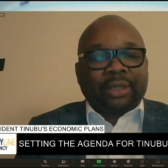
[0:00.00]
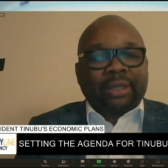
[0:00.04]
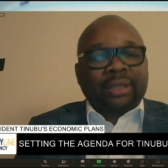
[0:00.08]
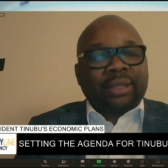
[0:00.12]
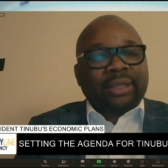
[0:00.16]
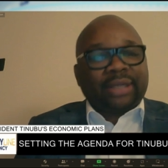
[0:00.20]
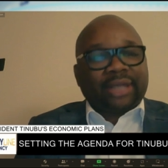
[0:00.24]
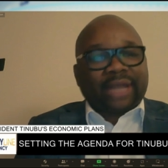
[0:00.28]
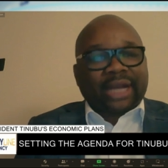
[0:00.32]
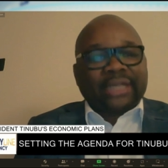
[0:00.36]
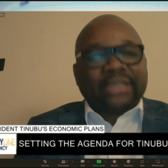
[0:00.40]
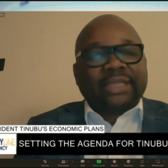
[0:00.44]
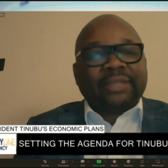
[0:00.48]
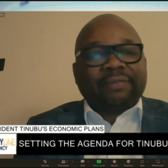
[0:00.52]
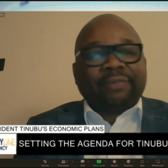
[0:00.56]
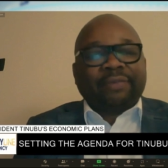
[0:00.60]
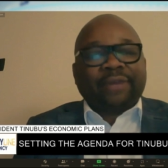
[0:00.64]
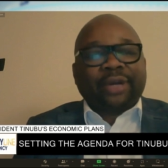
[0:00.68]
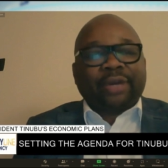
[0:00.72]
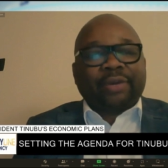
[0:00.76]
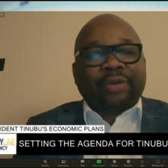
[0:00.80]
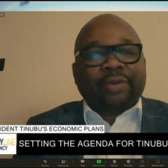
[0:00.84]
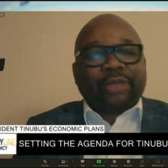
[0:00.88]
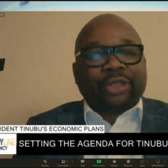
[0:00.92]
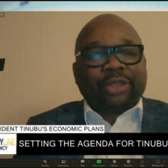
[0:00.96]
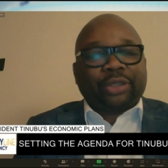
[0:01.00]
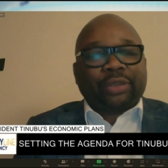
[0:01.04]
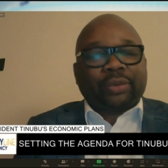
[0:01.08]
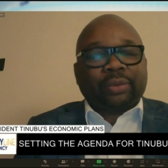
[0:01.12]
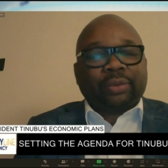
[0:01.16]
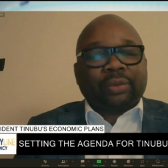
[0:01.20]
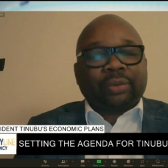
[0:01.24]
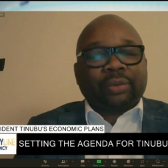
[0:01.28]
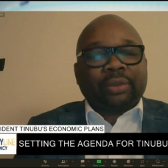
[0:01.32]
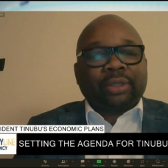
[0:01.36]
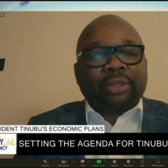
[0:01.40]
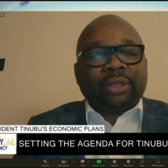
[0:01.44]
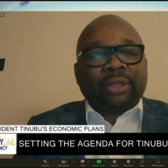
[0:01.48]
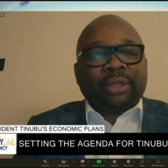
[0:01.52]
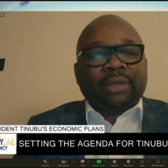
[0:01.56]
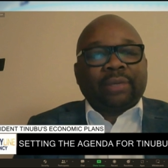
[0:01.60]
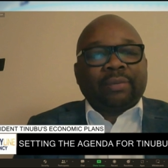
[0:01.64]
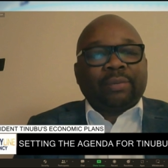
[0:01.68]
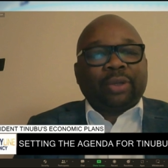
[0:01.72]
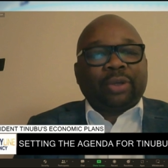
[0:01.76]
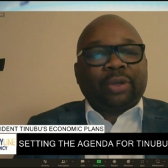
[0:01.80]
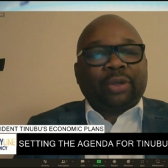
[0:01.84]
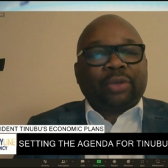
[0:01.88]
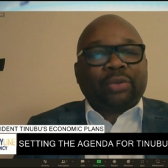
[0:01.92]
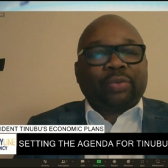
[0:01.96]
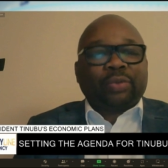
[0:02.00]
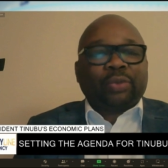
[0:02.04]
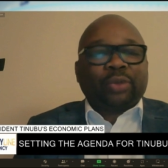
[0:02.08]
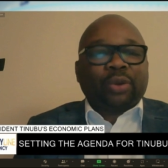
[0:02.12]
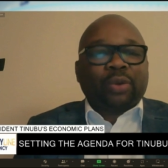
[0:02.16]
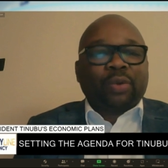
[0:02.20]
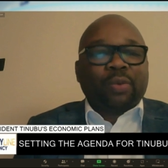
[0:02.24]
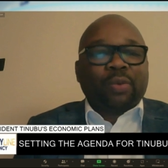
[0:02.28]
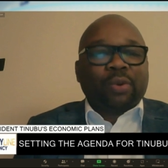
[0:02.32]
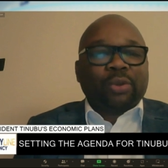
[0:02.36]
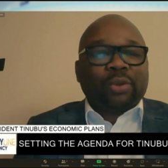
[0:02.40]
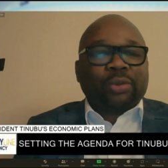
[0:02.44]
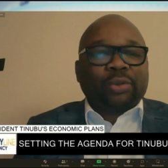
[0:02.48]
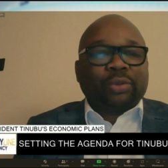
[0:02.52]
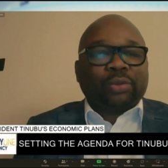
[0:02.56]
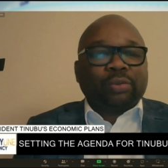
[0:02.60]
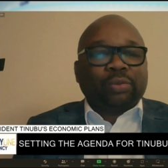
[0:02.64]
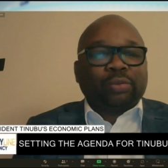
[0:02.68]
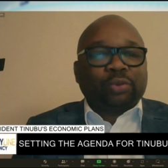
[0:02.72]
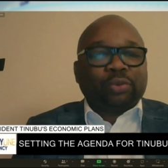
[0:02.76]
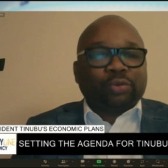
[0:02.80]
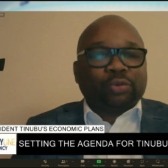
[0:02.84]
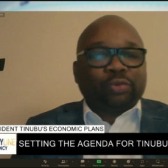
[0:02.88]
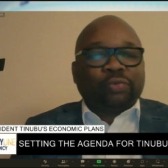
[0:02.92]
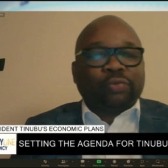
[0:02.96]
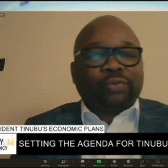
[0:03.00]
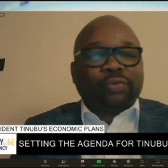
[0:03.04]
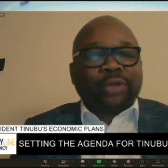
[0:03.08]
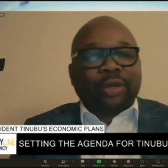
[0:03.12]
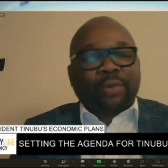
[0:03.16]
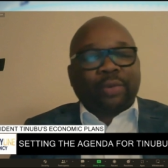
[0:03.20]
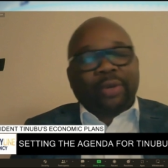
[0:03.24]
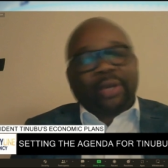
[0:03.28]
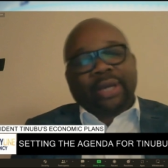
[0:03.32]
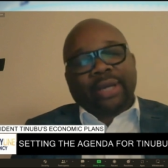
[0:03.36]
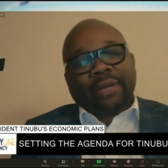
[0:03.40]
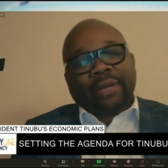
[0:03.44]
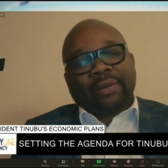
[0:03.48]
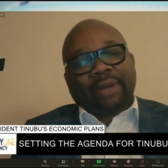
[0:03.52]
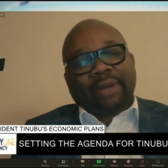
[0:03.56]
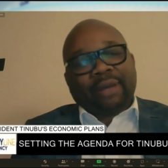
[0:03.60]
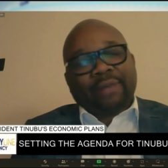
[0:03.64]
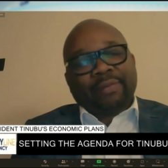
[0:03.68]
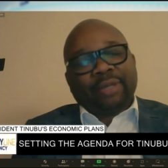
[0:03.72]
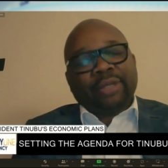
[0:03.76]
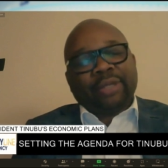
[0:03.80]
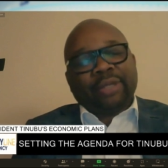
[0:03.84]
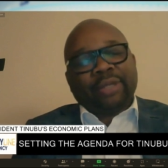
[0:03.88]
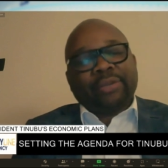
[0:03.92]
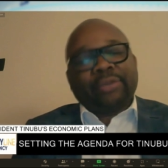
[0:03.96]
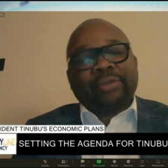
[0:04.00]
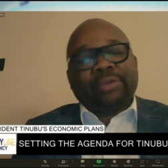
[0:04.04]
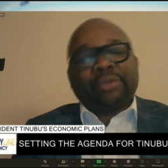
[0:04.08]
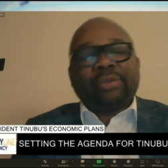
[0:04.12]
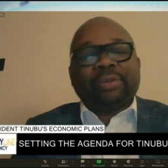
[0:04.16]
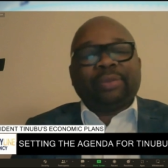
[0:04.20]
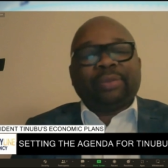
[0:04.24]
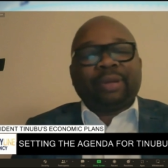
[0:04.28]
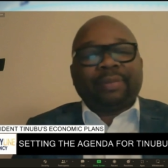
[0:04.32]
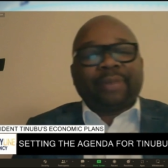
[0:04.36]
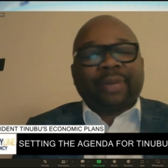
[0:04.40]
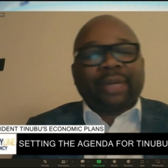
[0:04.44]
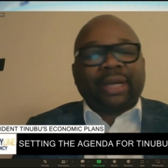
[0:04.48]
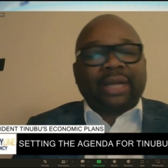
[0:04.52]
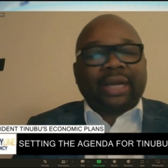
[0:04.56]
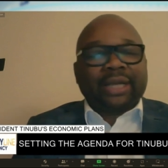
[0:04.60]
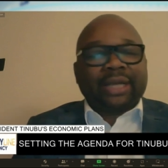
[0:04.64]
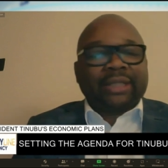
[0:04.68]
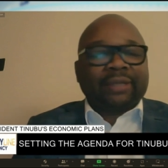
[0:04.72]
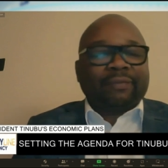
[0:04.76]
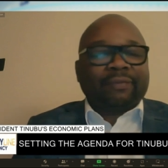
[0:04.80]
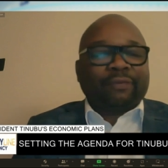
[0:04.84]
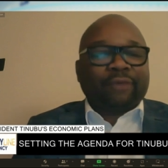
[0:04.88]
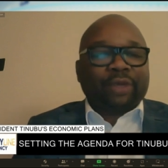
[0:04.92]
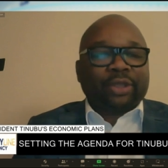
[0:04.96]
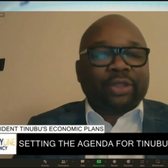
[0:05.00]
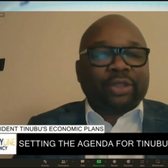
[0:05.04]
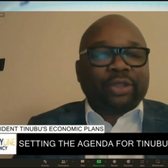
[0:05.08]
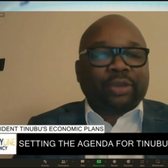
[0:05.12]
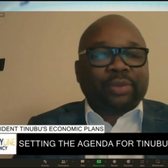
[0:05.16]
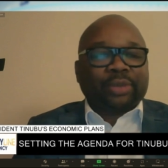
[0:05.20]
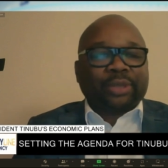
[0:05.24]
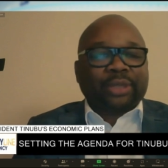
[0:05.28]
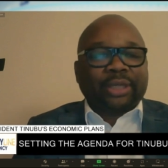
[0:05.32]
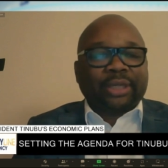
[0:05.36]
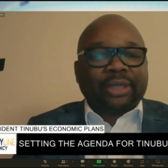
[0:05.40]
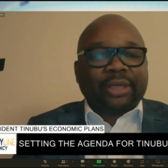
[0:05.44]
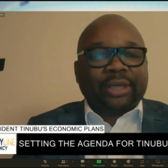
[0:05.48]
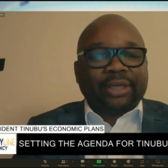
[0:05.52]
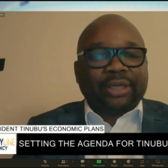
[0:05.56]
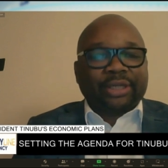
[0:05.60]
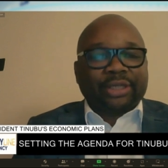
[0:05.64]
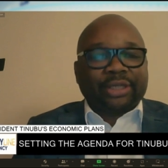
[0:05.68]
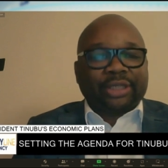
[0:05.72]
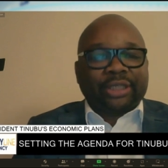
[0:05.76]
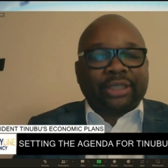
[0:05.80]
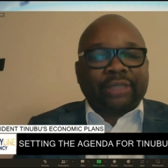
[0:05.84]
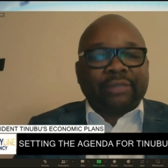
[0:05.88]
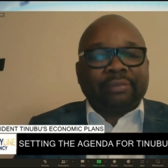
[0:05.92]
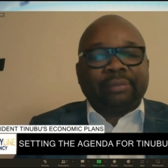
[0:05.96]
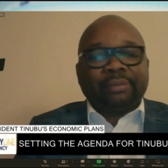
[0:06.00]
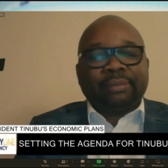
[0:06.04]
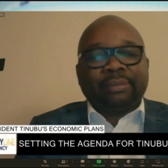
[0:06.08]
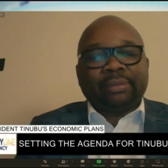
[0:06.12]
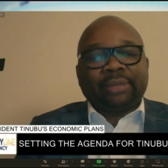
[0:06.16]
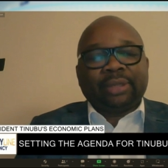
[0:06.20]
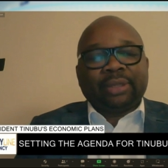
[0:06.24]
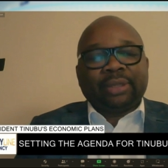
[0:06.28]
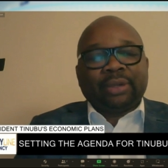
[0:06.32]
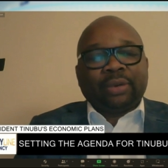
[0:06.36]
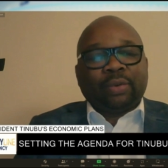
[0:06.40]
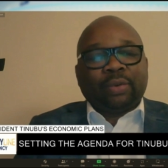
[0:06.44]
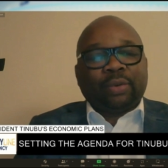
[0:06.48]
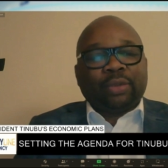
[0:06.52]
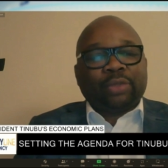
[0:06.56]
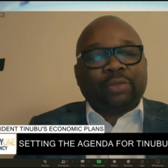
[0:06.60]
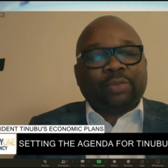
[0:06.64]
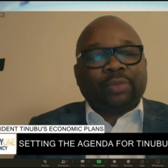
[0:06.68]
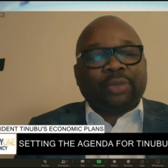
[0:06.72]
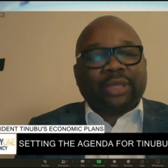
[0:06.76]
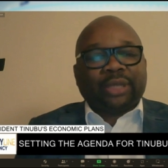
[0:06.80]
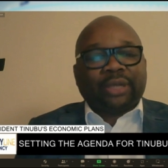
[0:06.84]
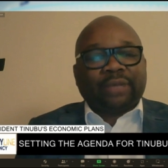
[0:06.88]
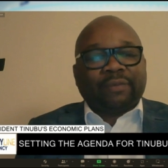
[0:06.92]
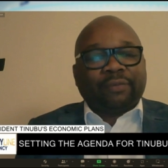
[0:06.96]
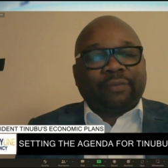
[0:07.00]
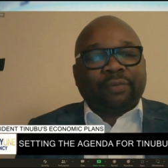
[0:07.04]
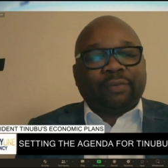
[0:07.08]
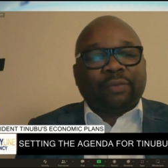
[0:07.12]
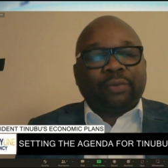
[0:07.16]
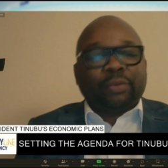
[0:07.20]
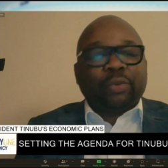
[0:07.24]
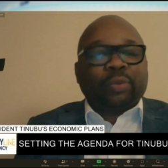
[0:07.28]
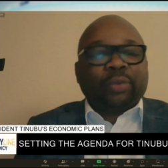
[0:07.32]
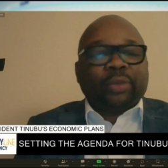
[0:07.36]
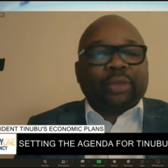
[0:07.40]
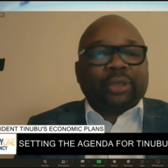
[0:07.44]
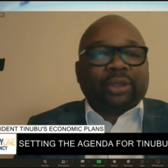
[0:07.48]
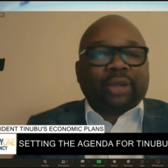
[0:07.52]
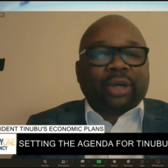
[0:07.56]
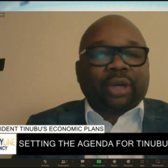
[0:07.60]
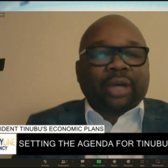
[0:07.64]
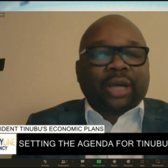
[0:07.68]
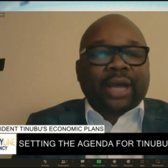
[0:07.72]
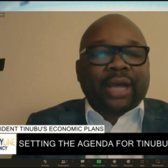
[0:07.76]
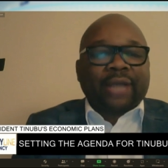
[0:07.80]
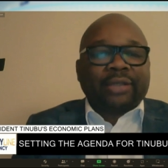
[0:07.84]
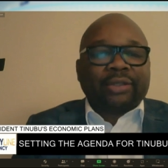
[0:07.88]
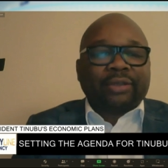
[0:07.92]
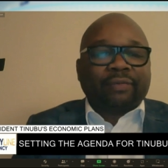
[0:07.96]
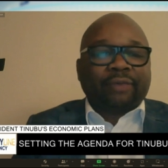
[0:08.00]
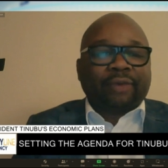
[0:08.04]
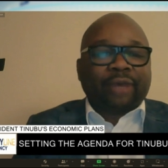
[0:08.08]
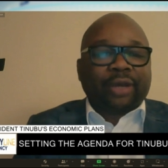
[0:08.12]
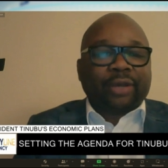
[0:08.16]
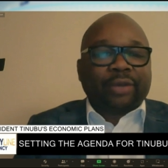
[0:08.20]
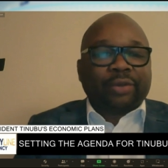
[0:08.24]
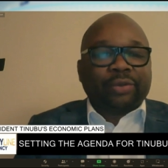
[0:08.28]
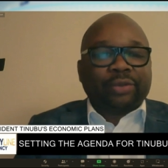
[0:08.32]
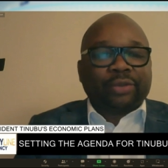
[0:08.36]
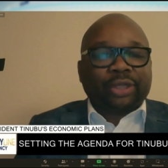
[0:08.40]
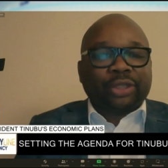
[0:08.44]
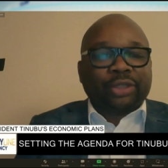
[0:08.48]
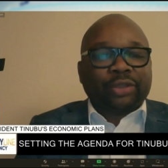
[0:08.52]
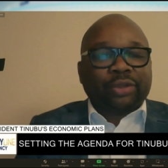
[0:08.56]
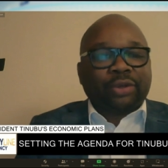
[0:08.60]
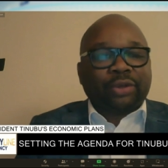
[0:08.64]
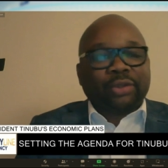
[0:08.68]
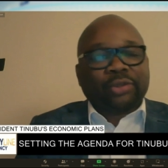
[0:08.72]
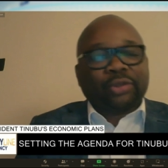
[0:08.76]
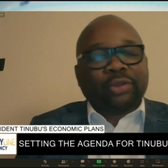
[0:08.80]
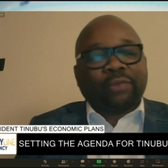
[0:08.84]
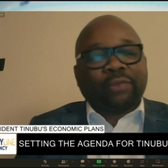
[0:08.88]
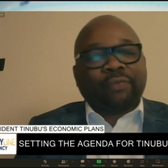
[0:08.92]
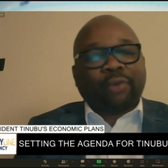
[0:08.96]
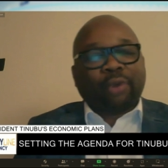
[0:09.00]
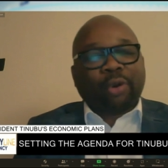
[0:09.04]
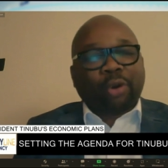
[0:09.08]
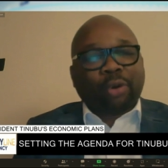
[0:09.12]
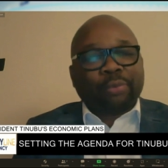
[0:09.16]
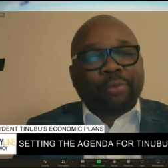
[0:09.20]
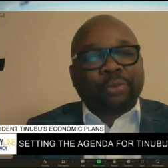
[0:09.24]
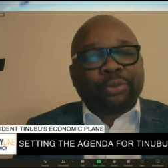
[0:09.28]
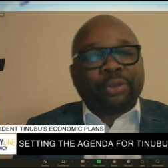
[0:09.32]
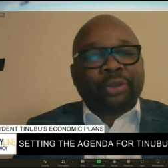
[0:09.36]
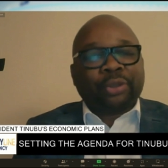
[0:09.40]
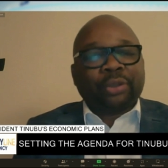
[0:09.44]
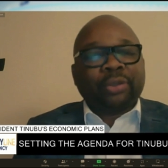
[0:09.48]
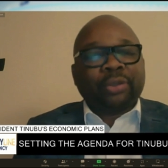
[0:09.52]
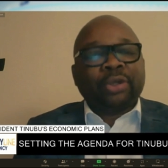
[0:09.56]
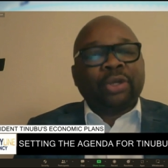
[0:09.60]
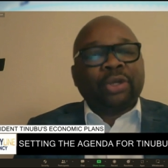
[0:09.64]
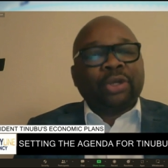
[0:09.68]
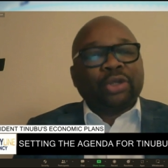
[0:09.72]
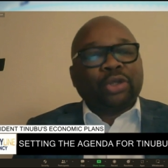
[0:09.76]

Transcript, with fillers: That is very critical because we don't want to move away. I mean, you remember that the first subsidy regime was bedeviled with all kinds of accusations of corruption.